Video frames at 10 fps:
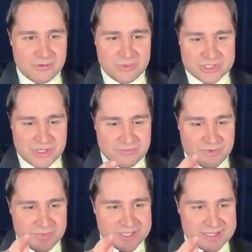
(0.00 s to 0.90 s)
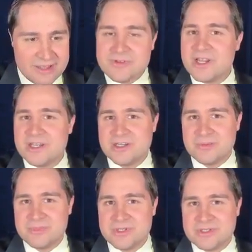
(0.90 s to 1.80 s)
when we jump from 11
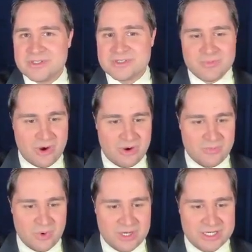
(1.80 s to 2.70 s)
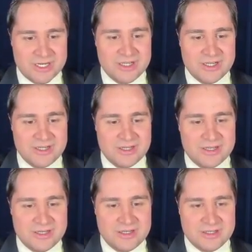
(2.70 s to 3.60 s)
a.m. tomorrow morning
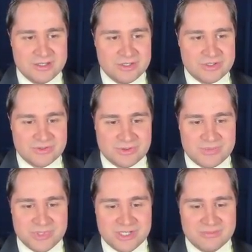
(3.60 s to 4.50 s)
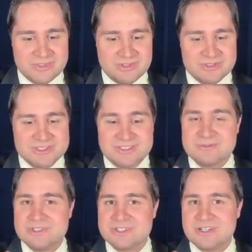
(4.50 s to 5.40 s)
to 3 p.m. And so
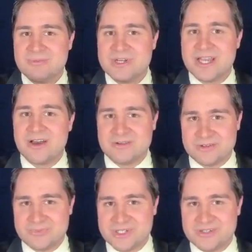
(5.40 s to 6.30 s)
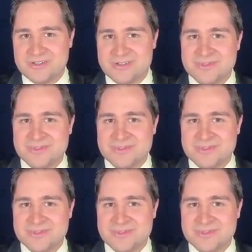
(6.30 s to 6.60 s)
temperatures come down a little bit.